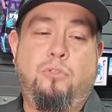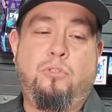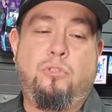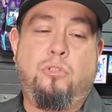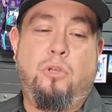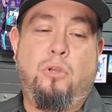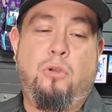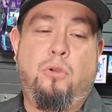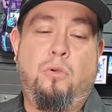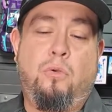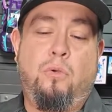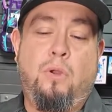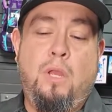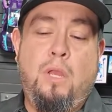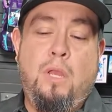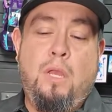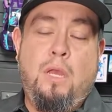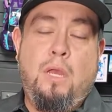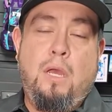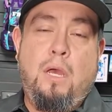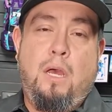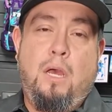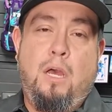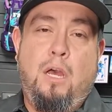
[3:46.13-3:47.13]
So
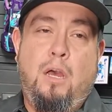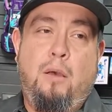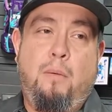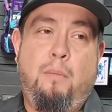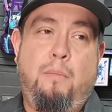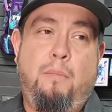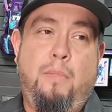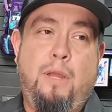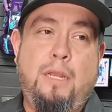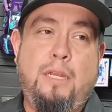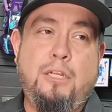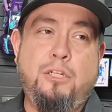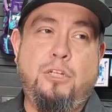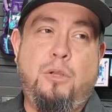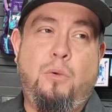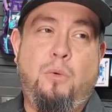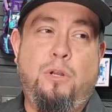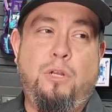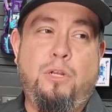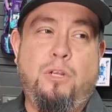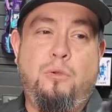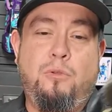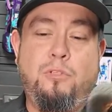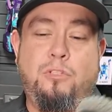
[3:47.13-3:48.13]
initially I
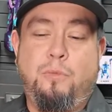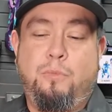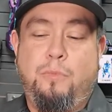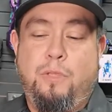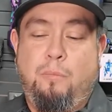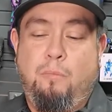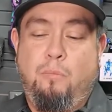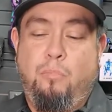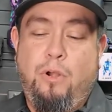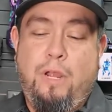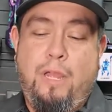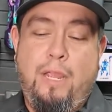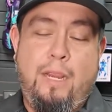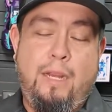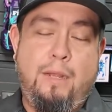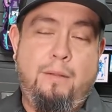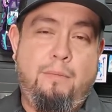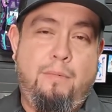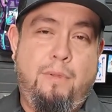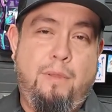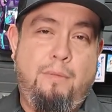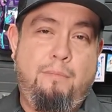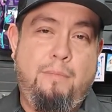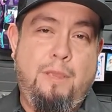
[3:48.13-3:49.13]
want to go with something
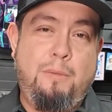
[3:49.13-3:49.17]
bright,